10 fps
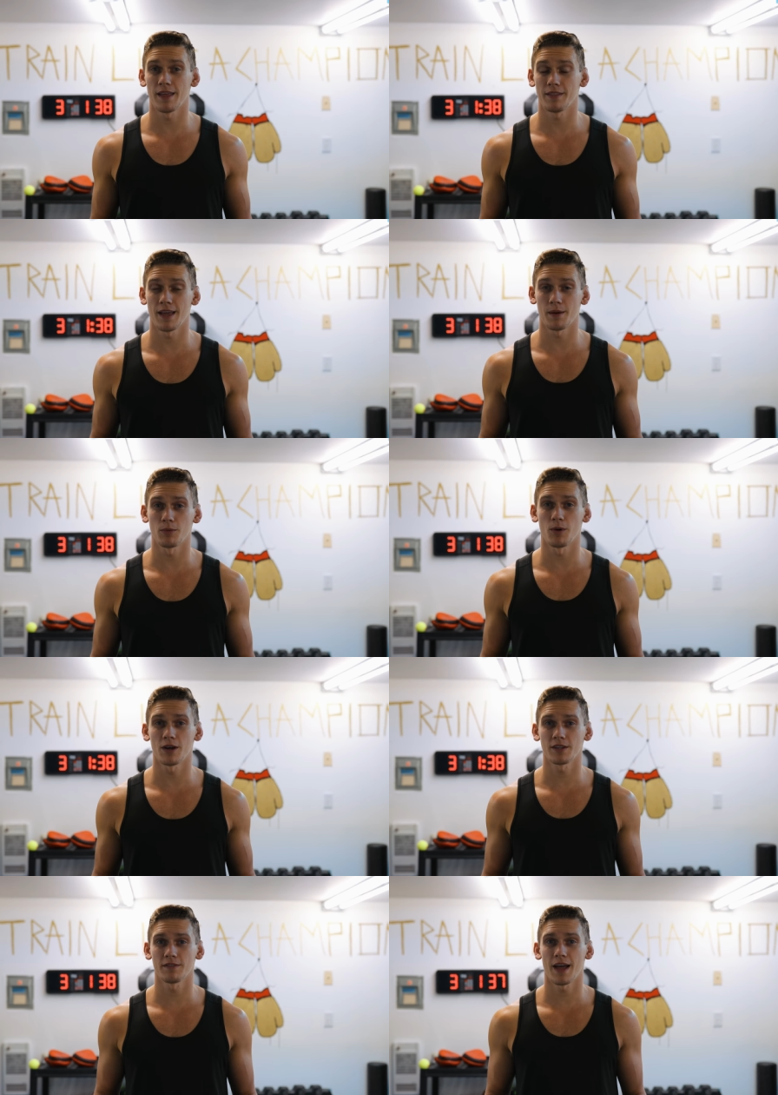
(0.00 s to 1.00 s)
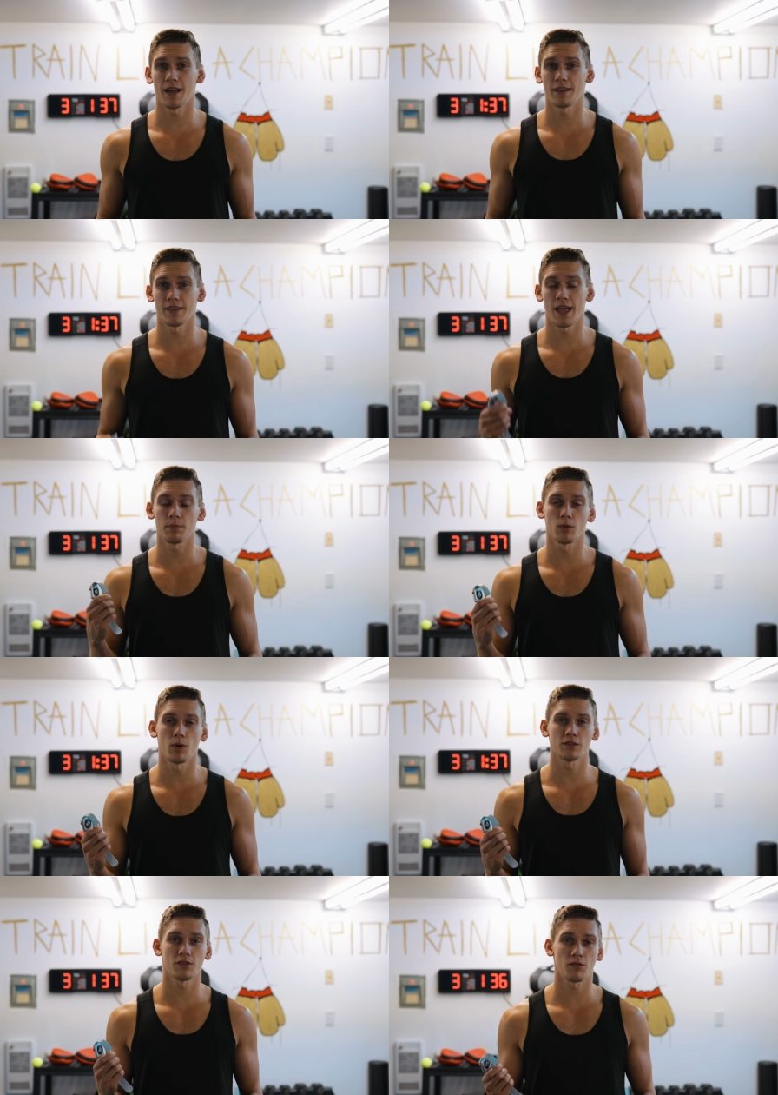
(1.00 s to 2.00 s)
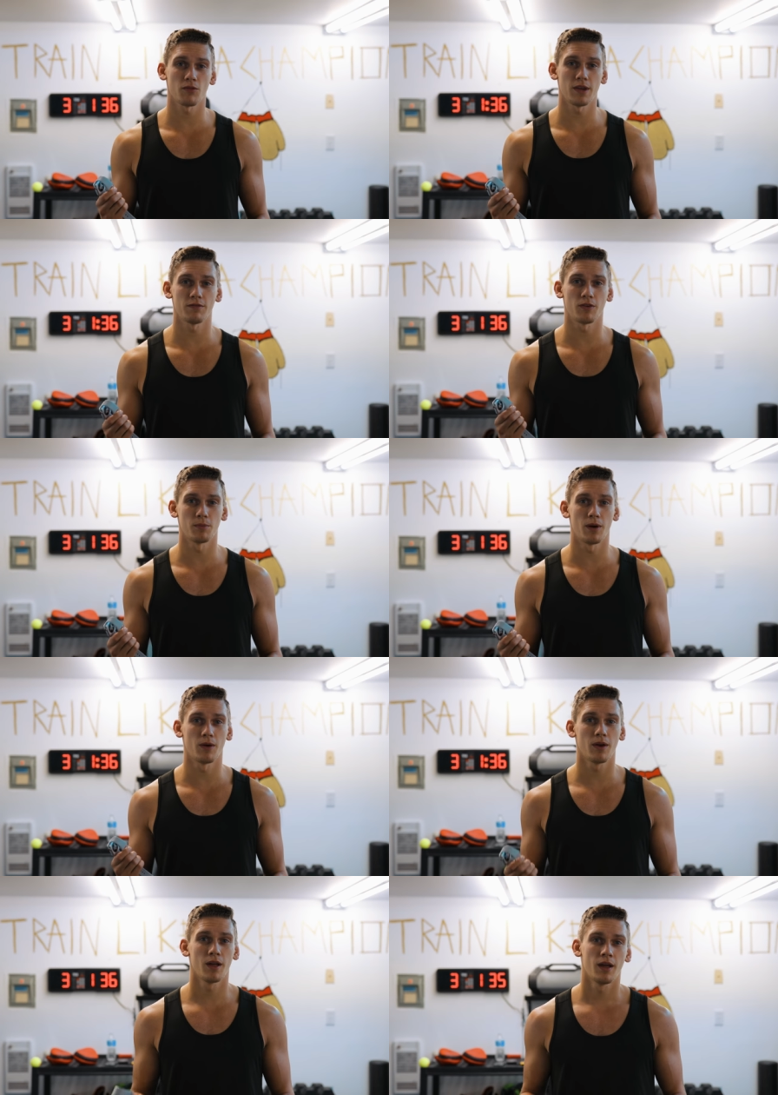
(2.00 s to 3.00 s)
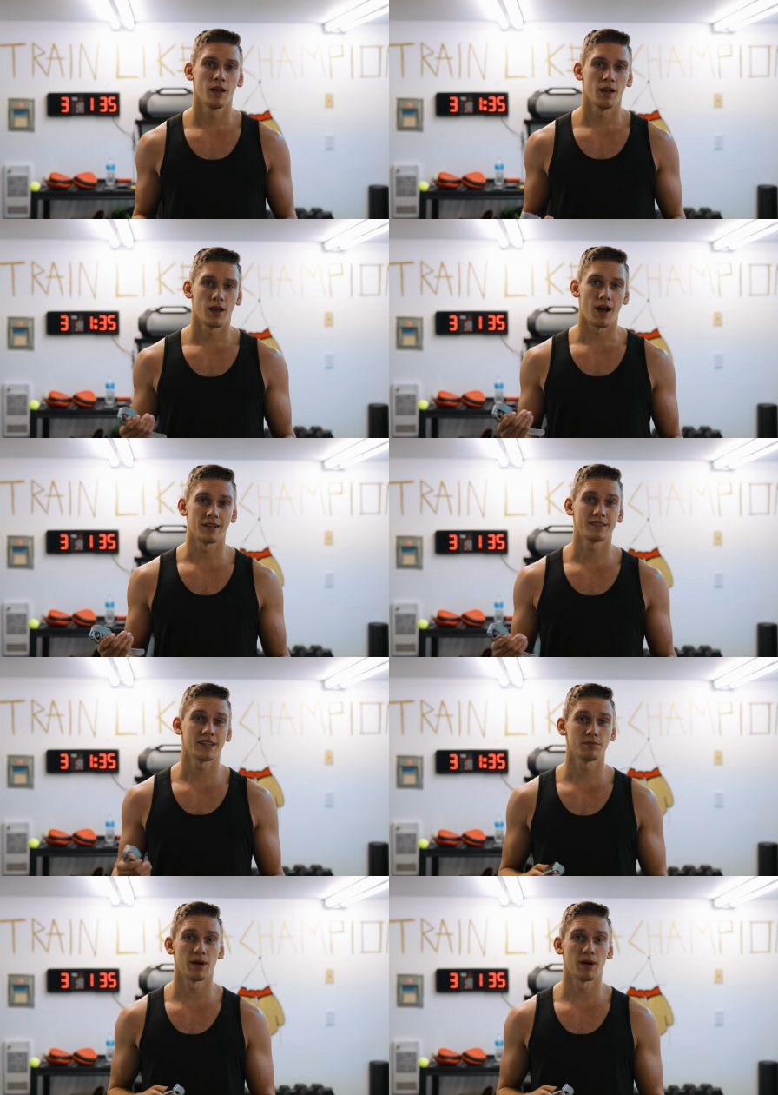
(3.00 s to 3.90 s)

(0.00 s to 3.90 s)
The Apple Watch. I've had the Apple Watch three for about uh, six